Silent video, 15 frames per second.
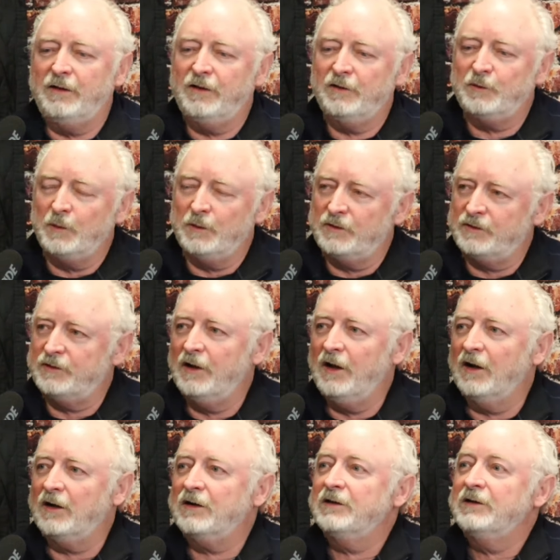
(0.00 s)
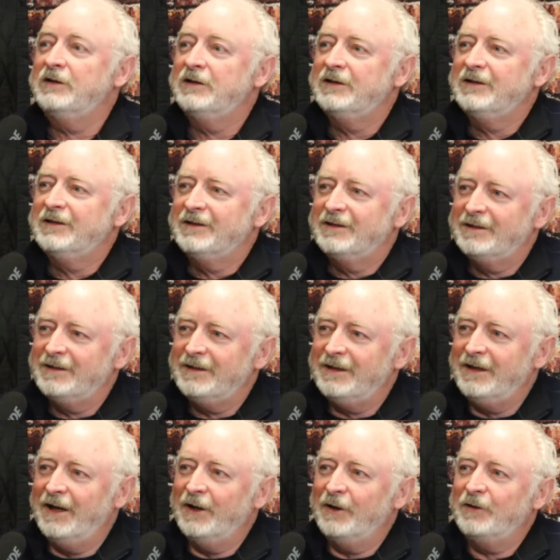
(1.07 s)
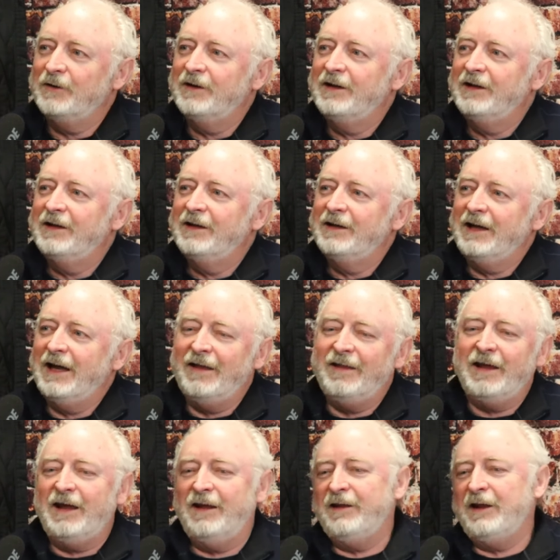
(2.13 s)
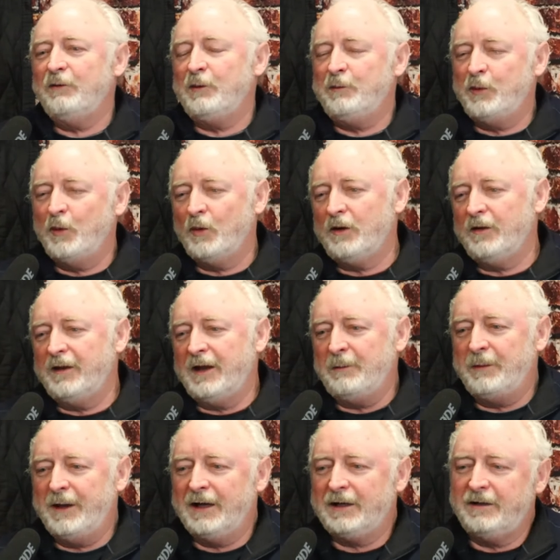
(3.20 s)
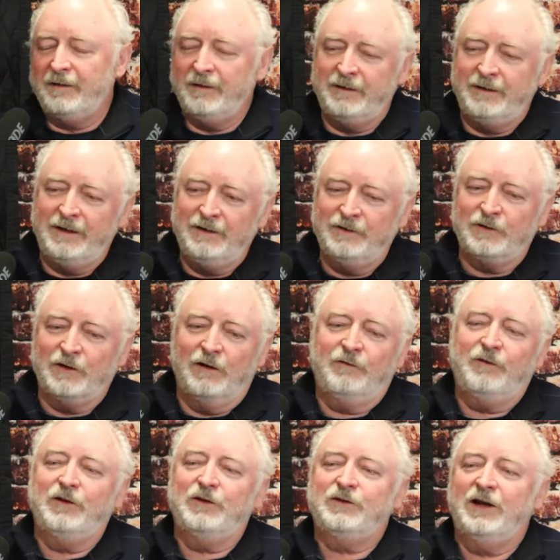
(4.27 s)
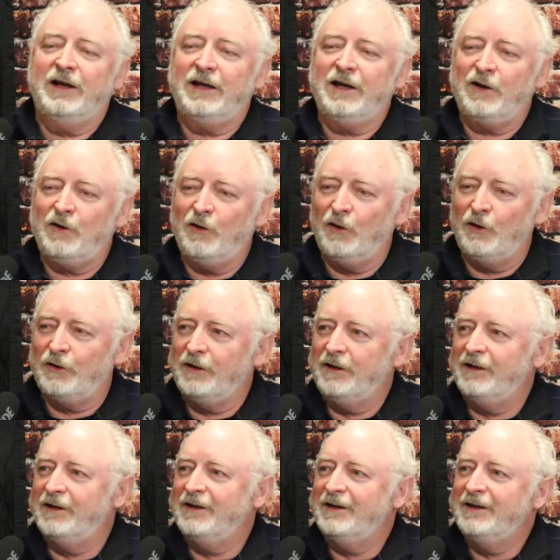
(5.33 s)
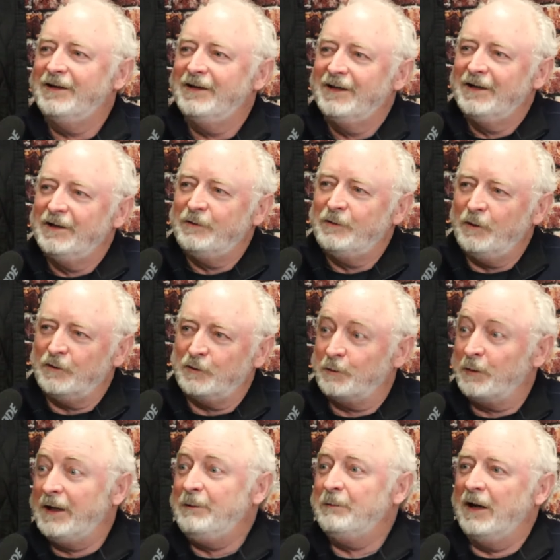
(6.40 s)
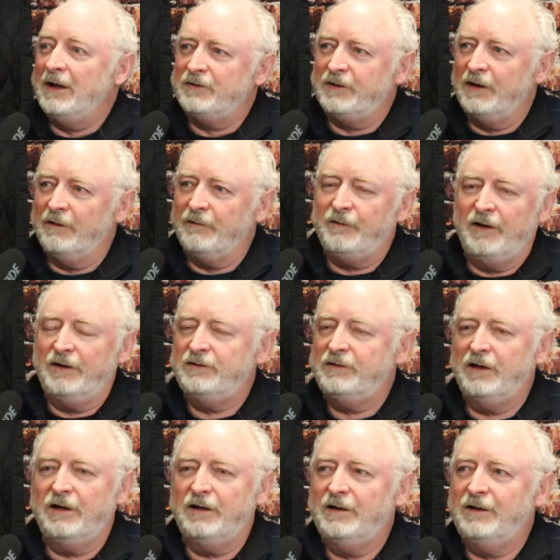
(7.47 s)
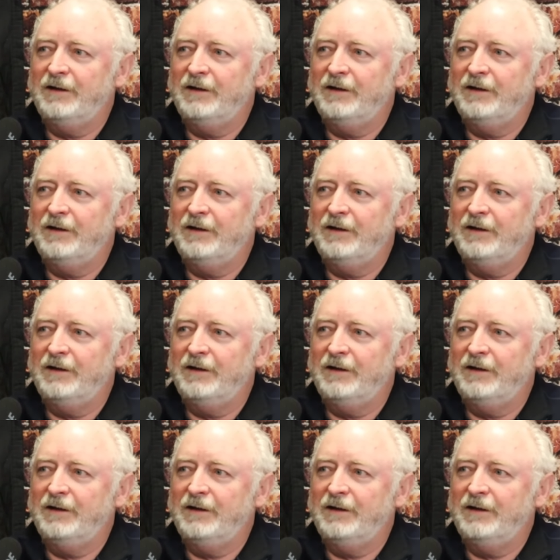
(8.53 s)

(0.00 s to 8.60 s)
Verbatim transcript: this would suck you know. Yeah, right. And they, and they, reported that back to the dean's office, and I got called in to explain myself. And for said, committing